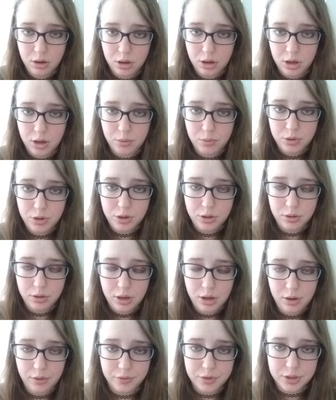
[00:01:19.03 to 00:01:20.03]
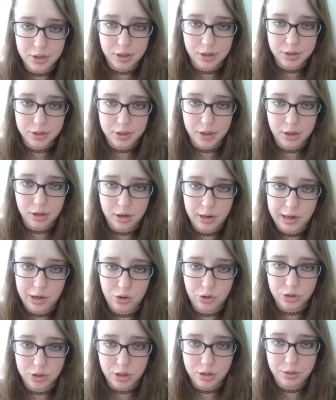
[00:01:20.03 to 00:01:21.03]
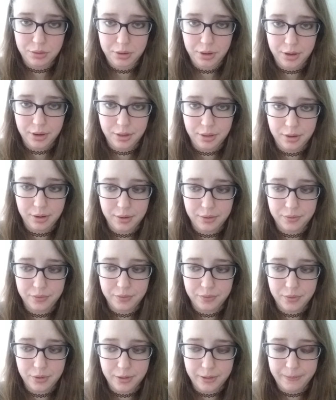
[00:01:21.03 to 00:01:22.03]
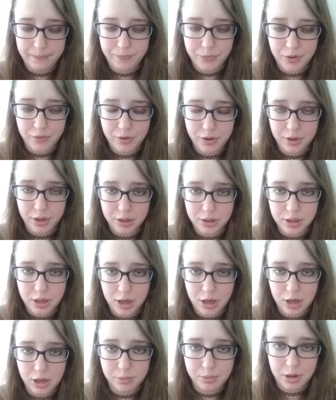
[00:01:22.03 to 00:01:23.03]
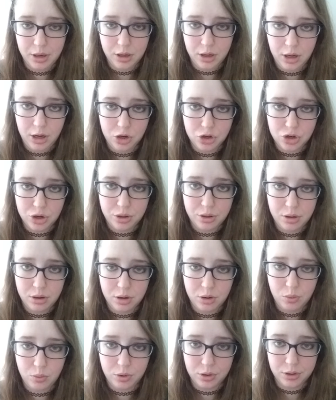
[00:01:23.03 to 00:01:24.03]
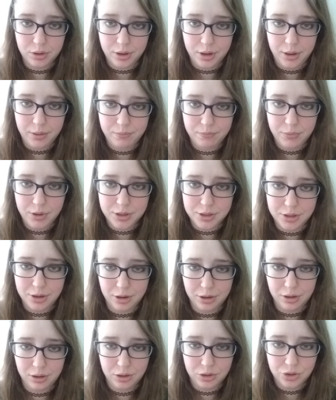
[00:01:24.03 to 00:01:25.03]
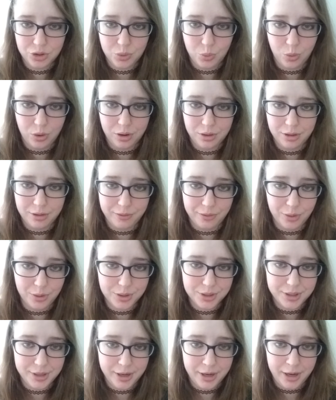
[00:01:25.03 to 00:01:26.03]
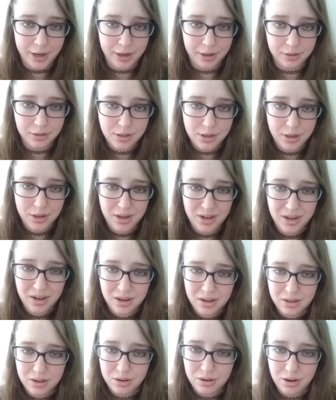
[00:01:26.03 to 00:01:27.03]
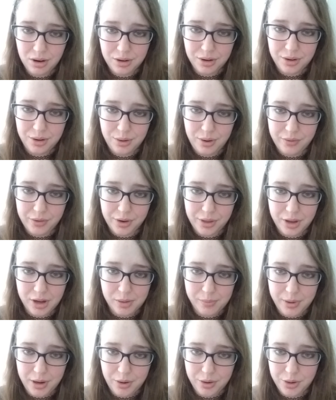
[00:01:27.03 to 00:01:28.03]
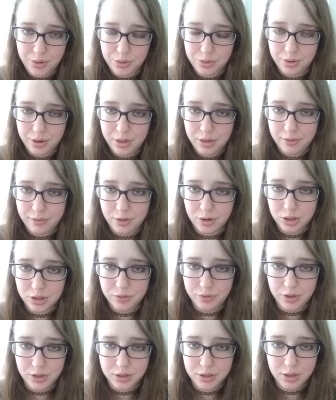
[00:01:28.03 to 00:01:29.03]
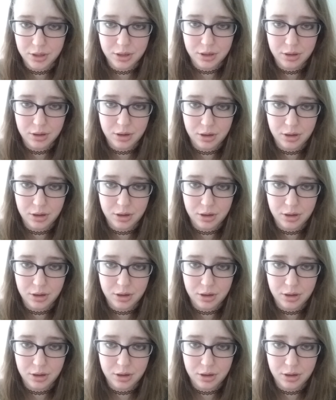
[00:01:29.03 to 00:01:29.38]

Um, when you think of seeing a psychiatrist, I do kind of think of, um, of it like taking a medication, though, where like it's not going to just work the first day. They're not going to know everything about you during the first visit.